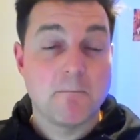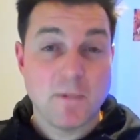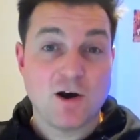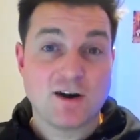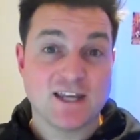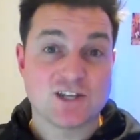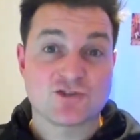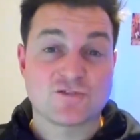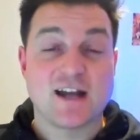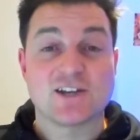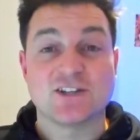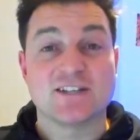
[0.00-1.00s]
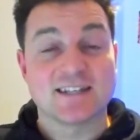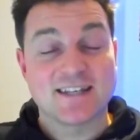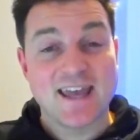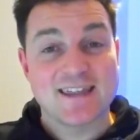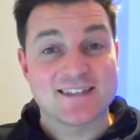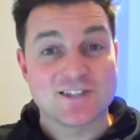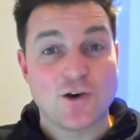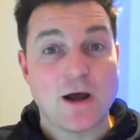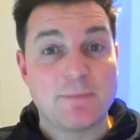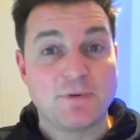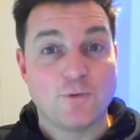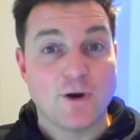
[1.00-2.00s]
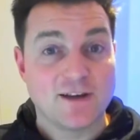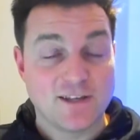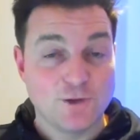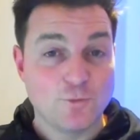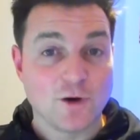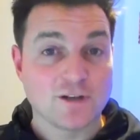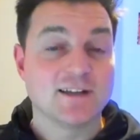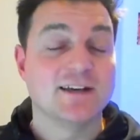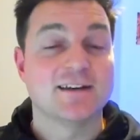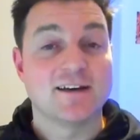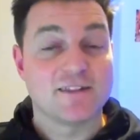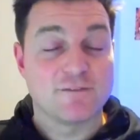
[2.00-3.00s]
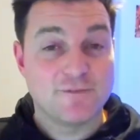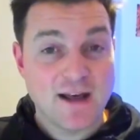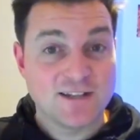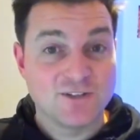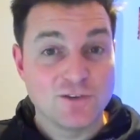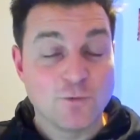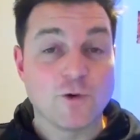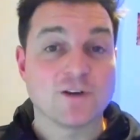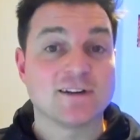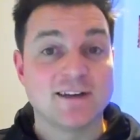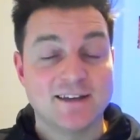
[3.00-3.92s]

marketing strategy to get the type of work you want at the value you want